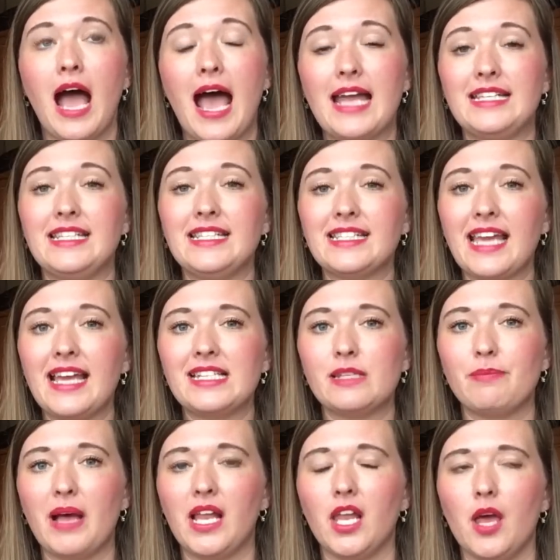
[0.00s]
I did get
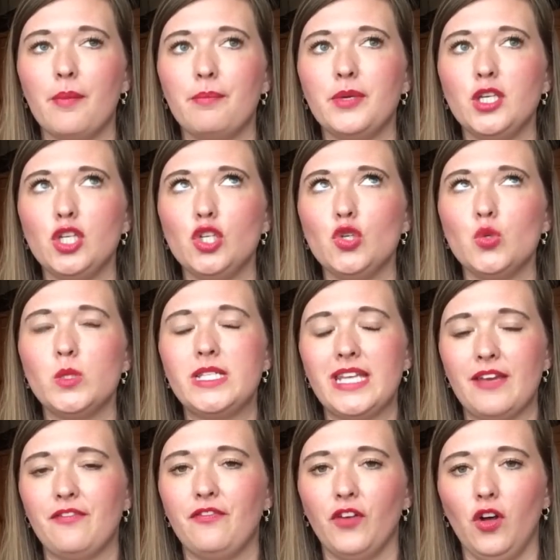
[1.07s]
Isabel a
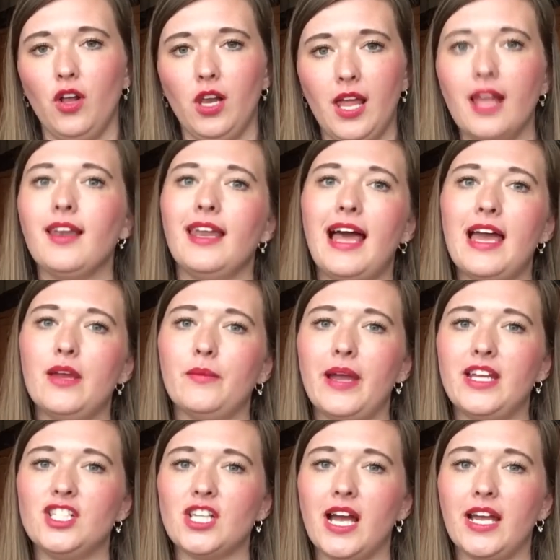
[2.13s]
beautiful
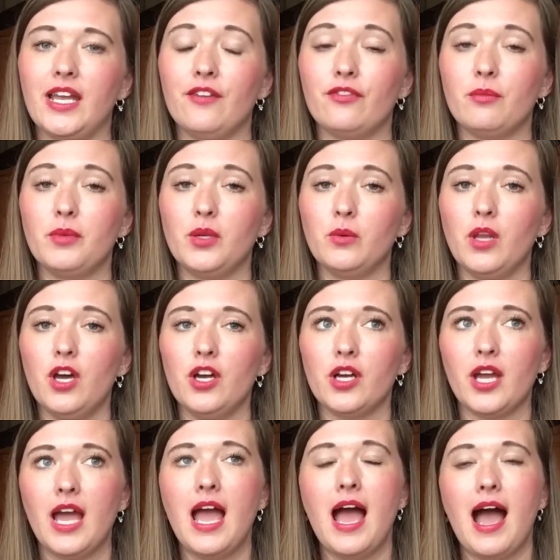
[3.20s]
lightweight jacket from New
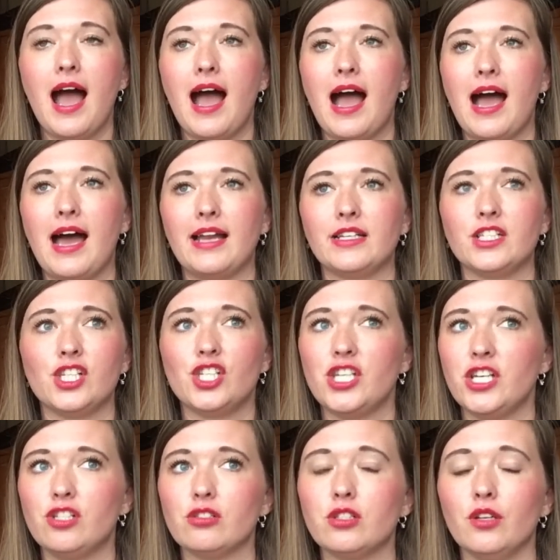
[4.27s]
Look, and
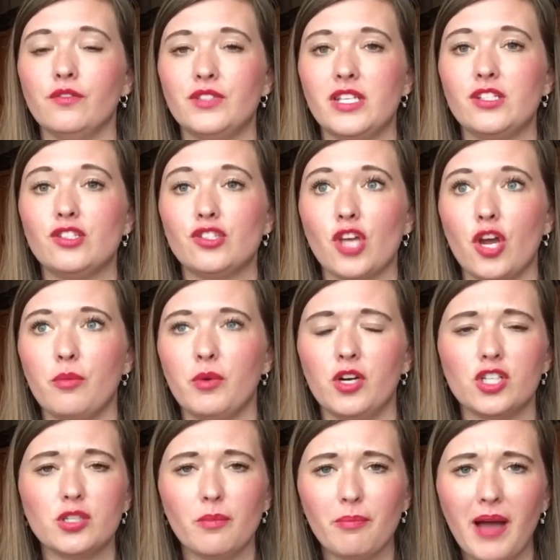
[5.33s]
she just loves it so
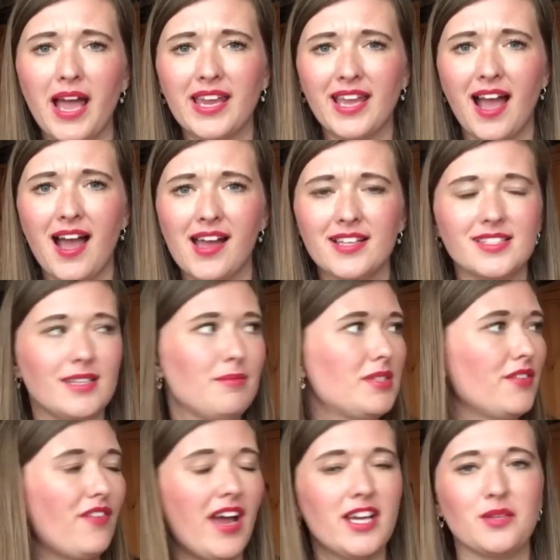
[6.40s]
much, but I can't seem
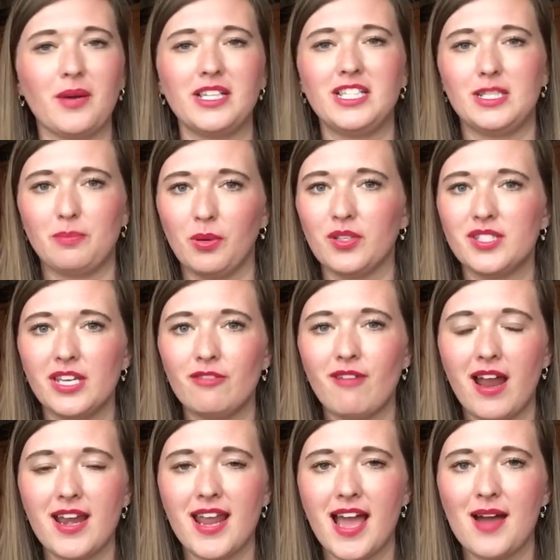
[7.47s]
to find where she's put it
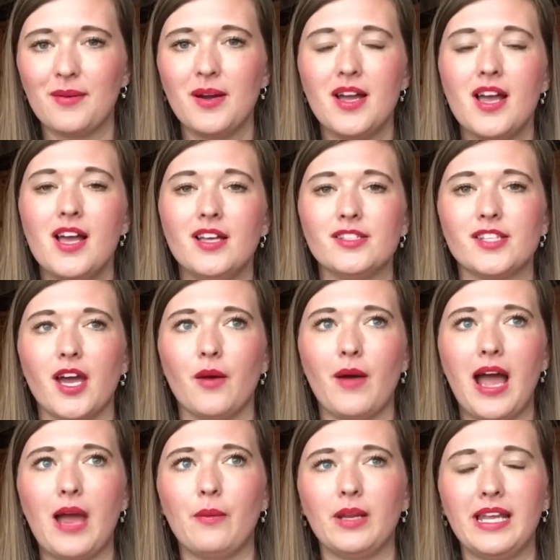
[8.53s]
right now, so
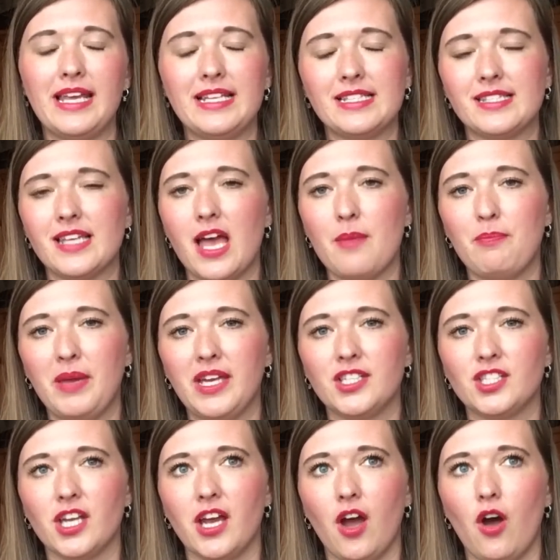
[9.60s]
I will insert a
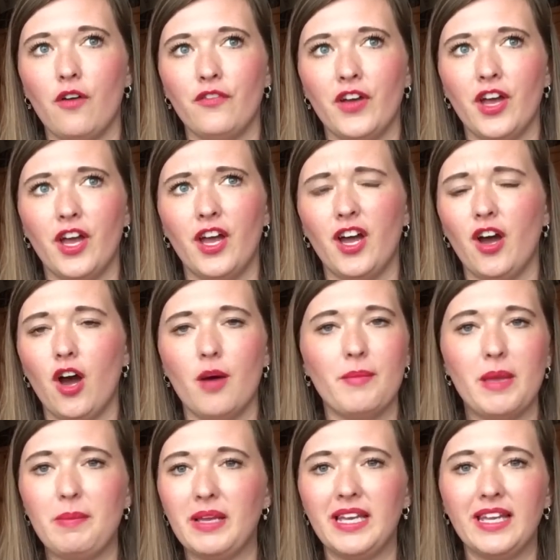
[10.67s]
picture of her or
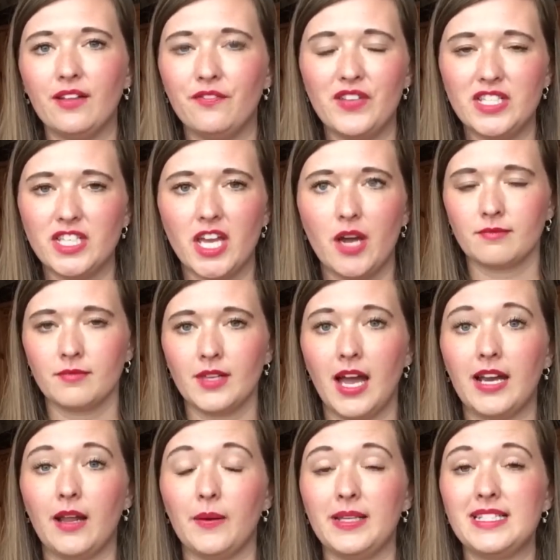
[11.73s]
maybe a little video,
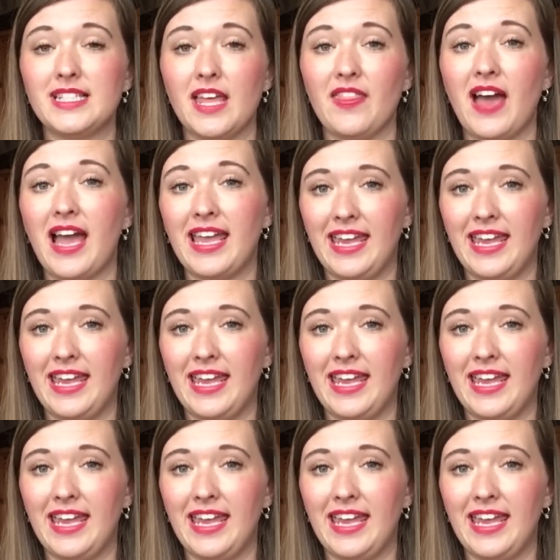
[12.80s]
and I'll insert that